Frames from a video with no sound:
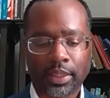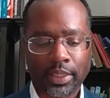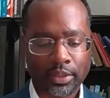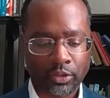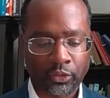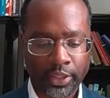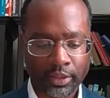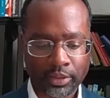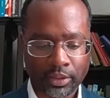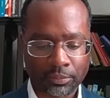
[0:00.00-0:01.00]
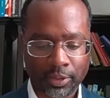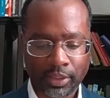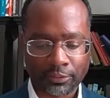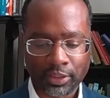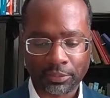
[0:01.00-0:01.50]
and you're reading
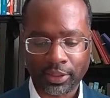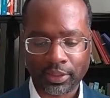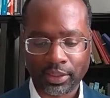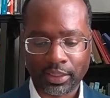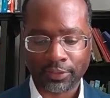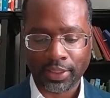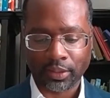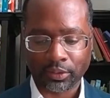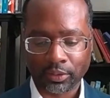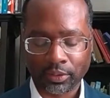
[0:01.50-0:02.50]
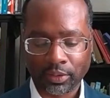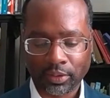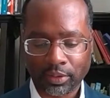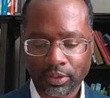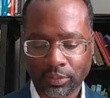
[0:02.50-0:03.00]
something, if something is left out,
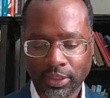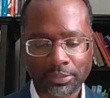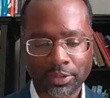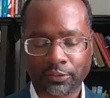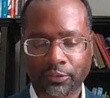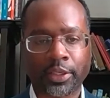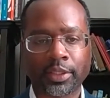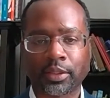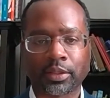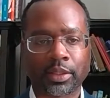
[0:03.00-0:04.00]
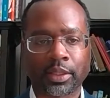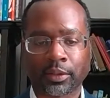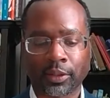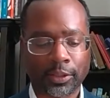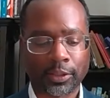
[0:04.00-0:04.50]
sometimes it's for reasons like
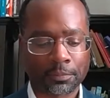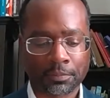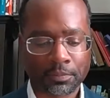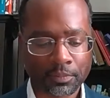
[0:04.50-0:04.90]
um,